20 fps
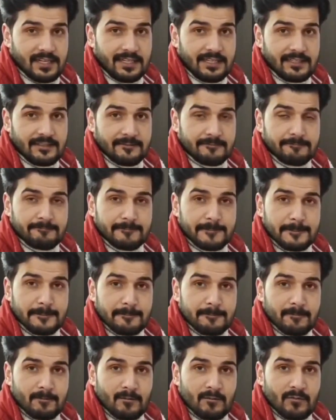Right?
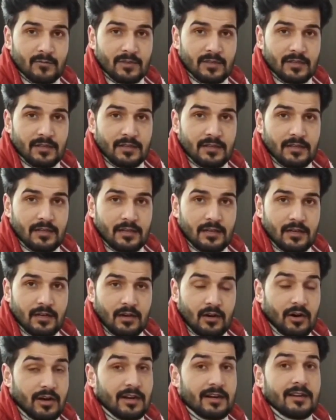
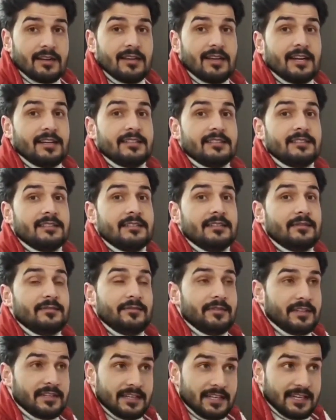Or
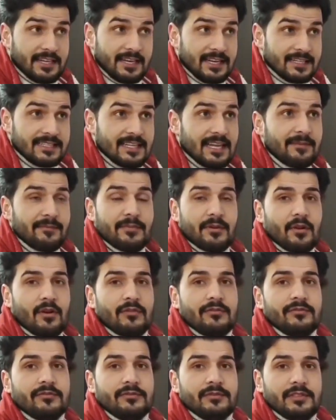if we take an example
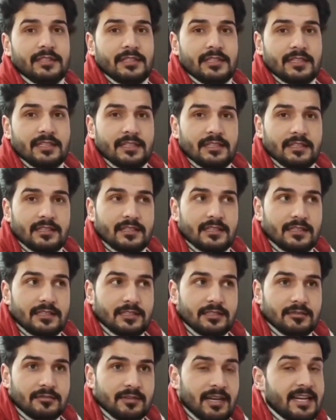of
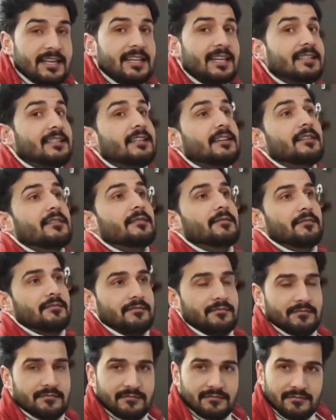any other
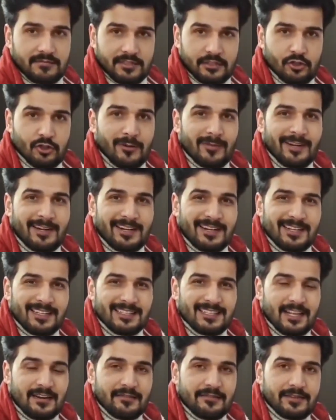
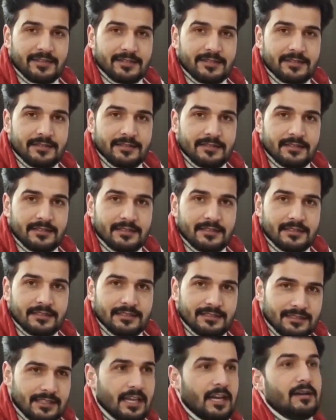geometrical surface,
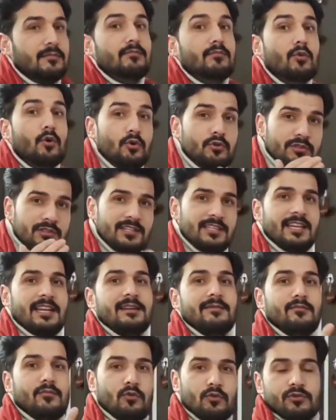they are in
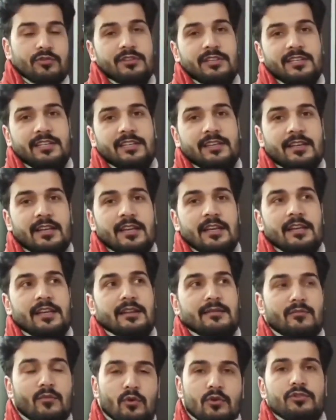
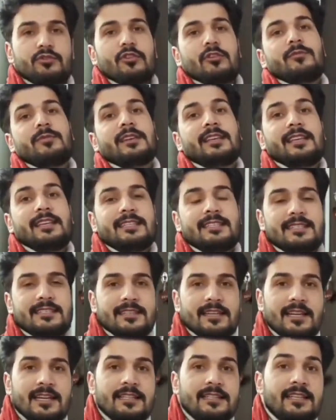most of the
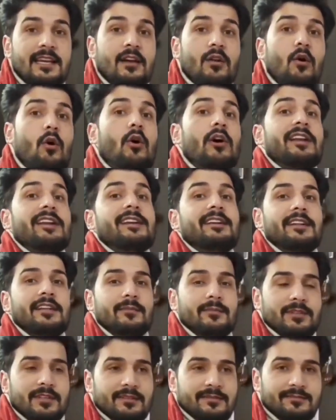cases, they are
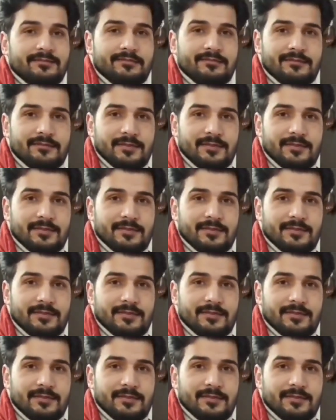orientable.